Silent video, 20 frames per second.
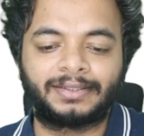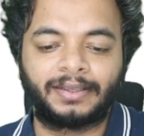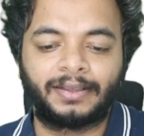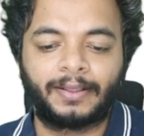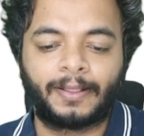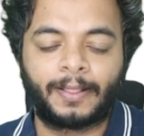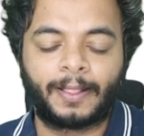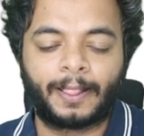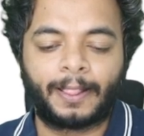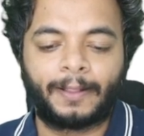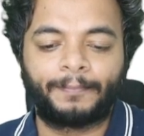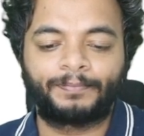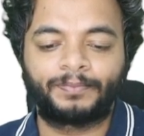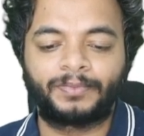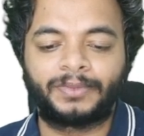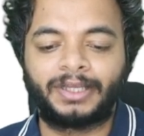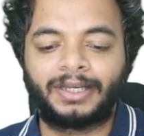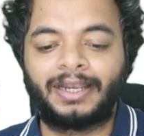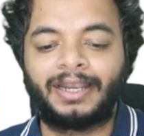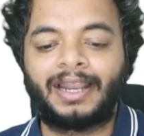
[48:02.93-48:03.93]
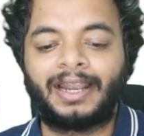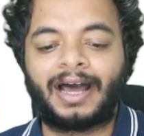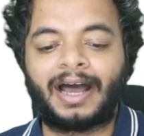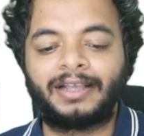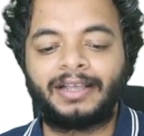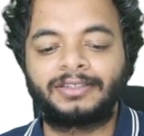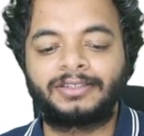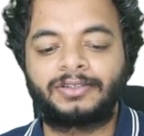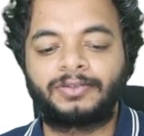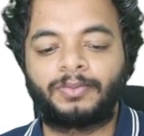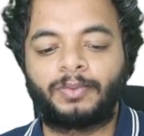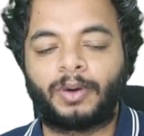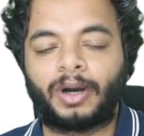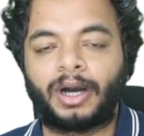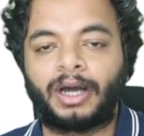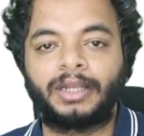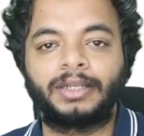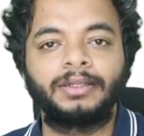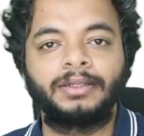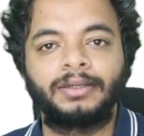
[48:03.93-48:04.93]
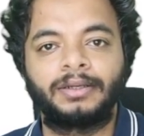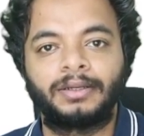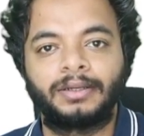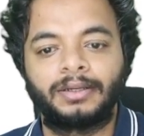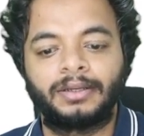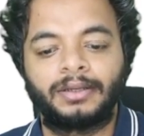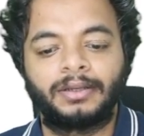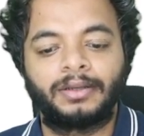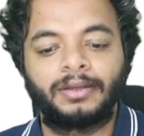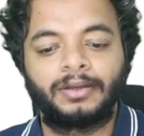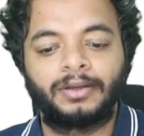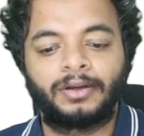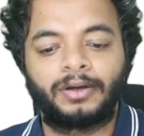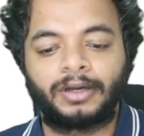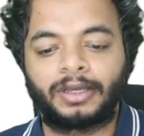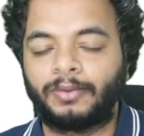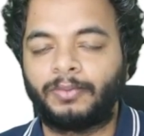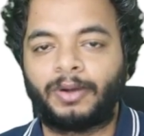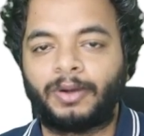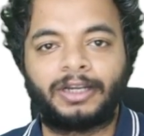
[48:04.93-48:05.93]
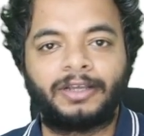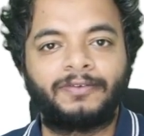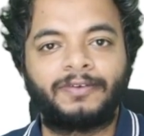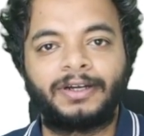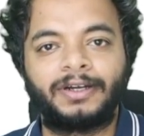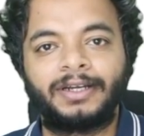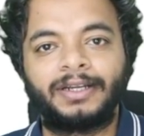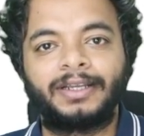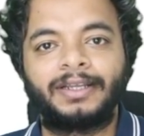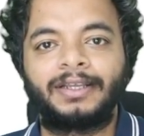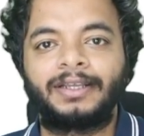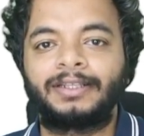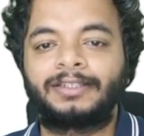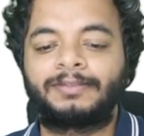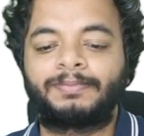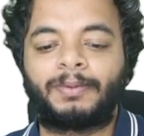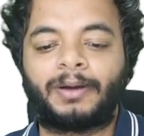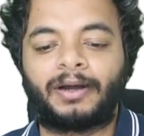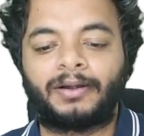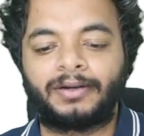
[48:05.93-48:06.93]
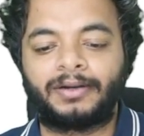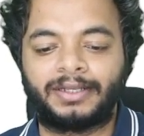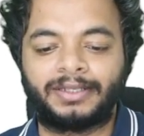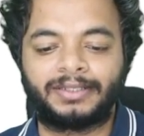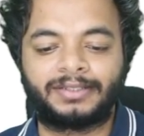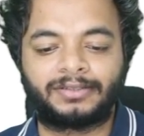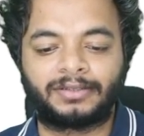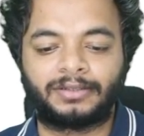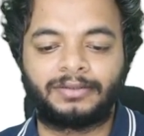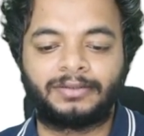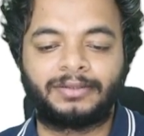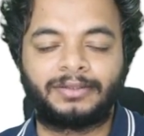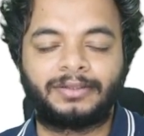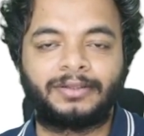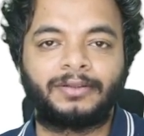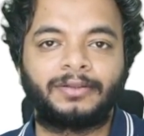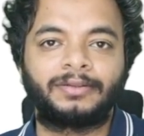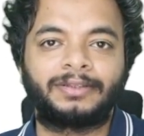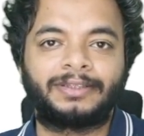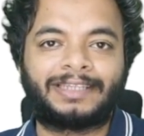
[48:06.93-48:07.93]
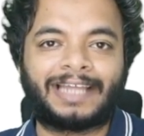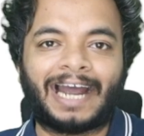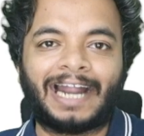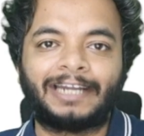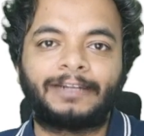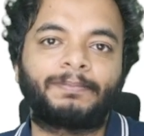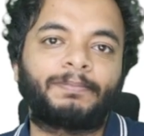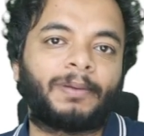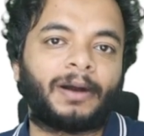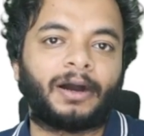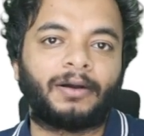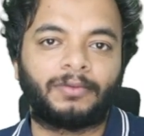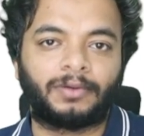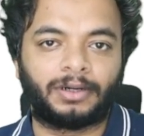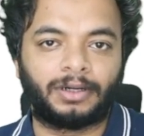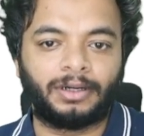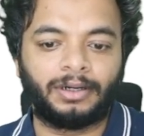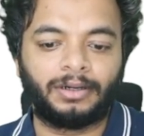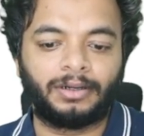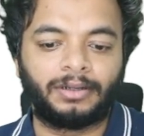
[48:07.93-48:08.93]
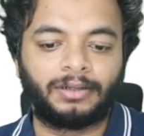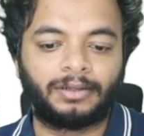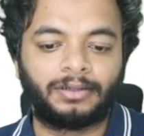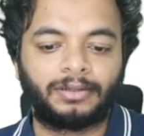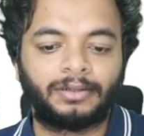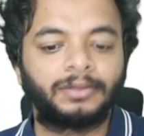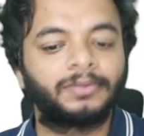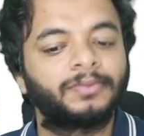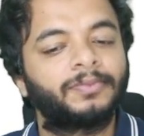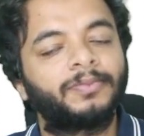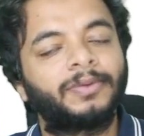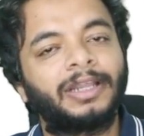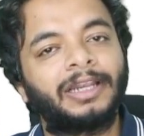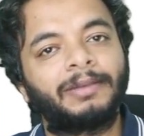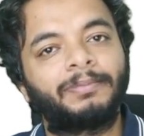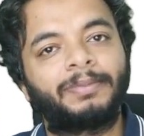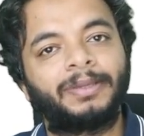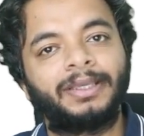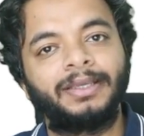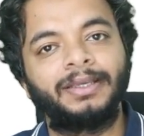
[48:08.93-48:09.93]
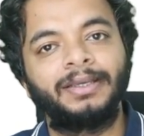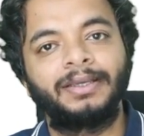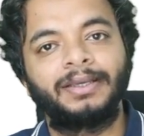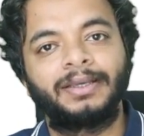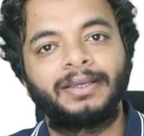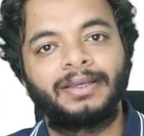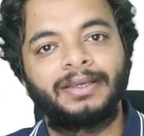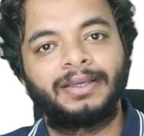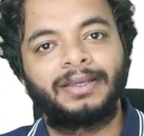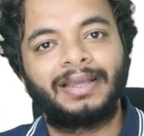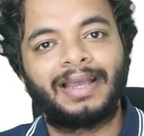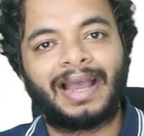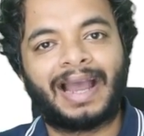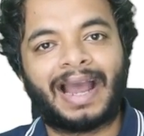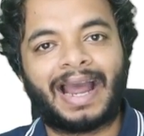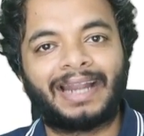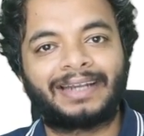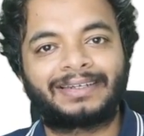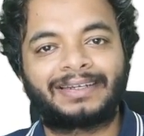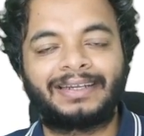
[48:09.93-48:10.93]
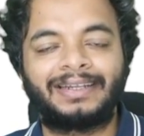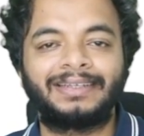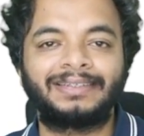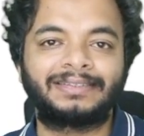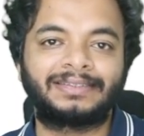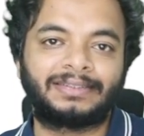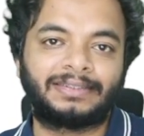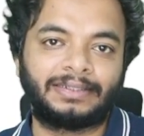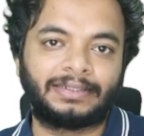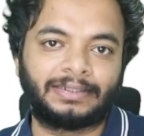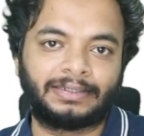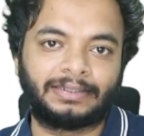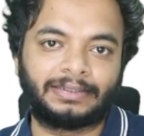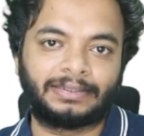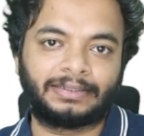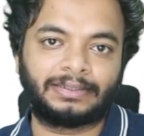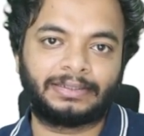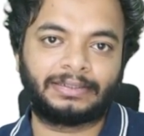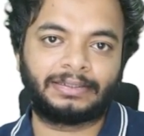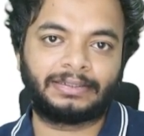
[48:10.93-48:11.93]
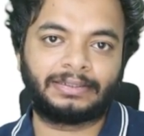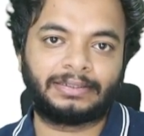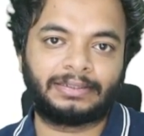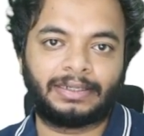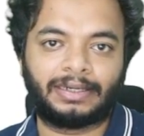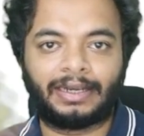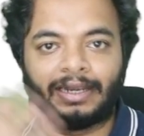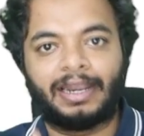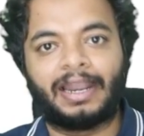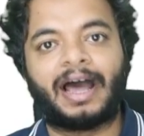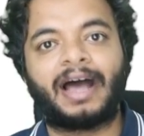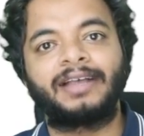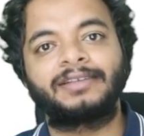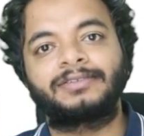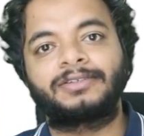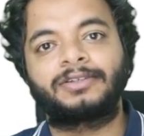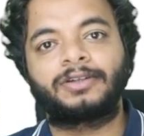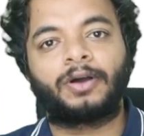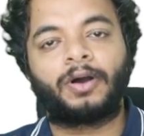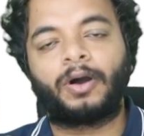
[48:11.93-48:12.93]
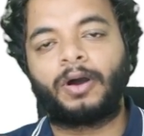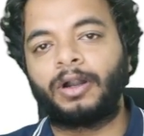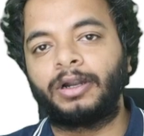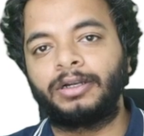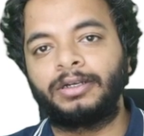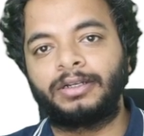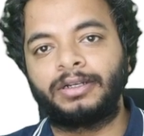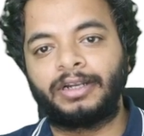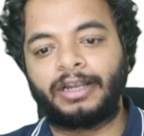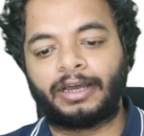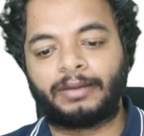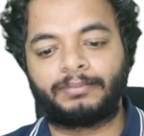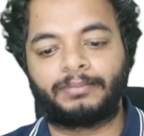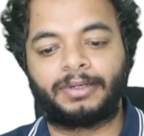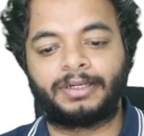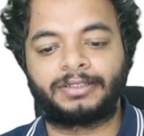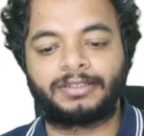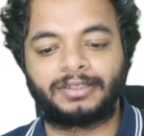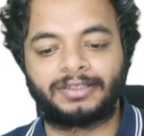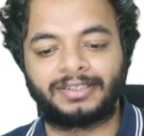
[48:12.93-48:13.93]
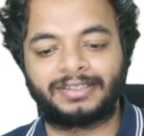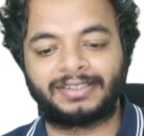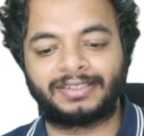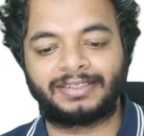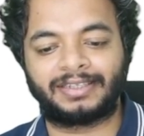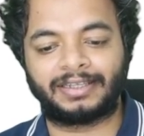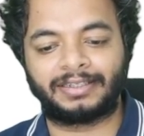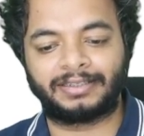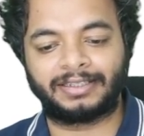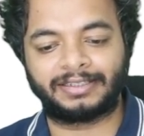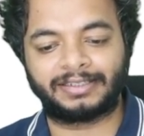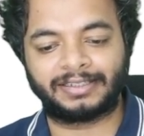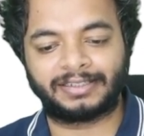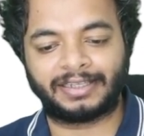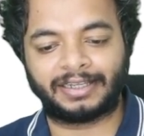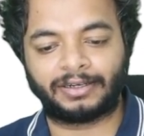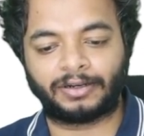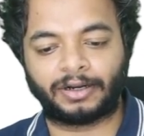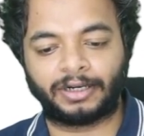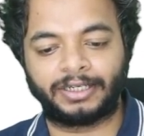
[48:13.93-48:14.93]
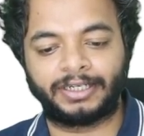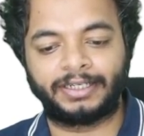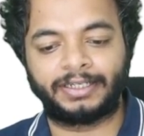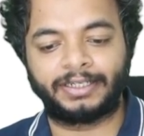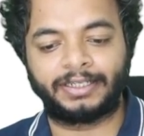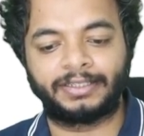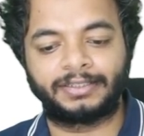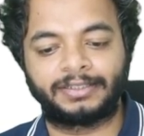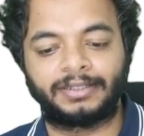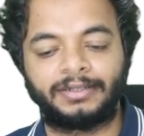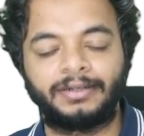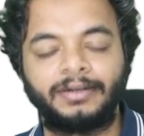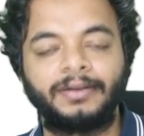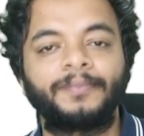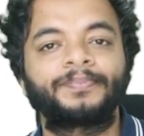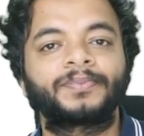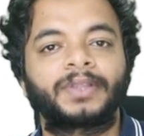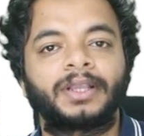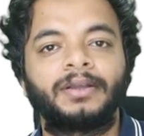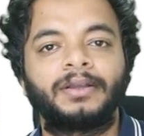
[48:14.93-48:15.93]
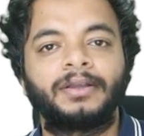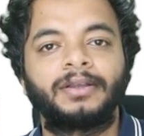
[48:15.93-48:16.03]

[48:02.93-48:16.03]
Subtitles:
is the last one, okay, whatever its power is, so that power will be at least the last odd number. So this is an odd integer,